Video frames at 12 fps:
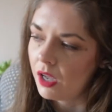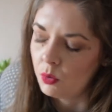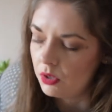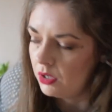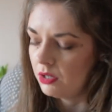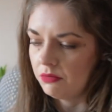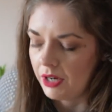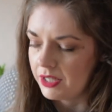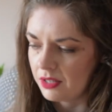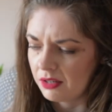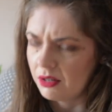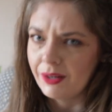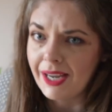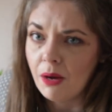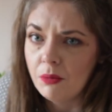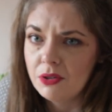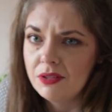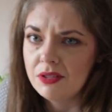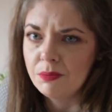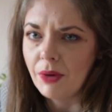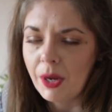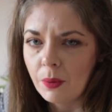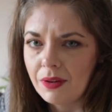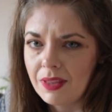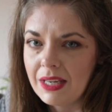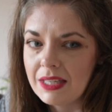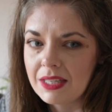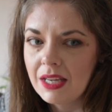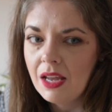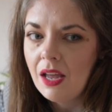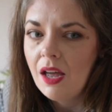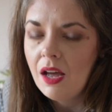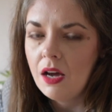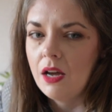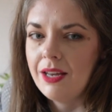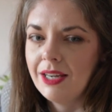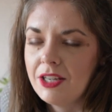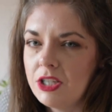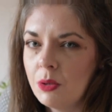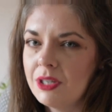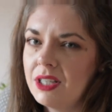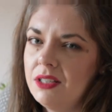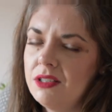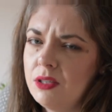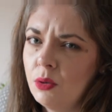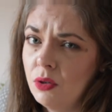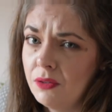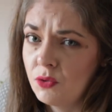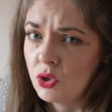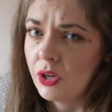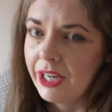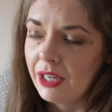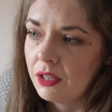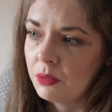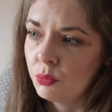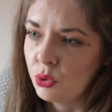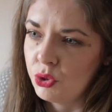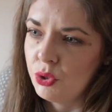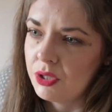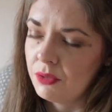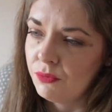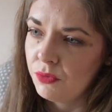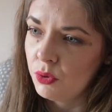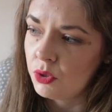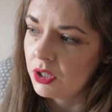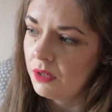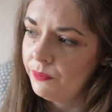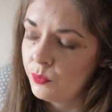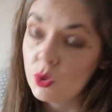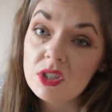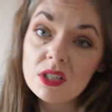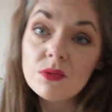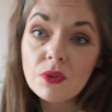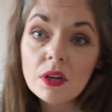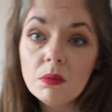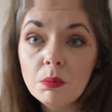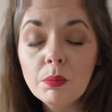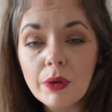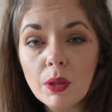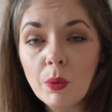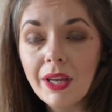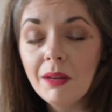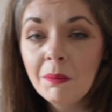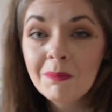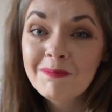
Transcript: I wouldn't advise, like, going out to buy one of these unless you intend to do a lot of drying produce in future, which is fun, by the way,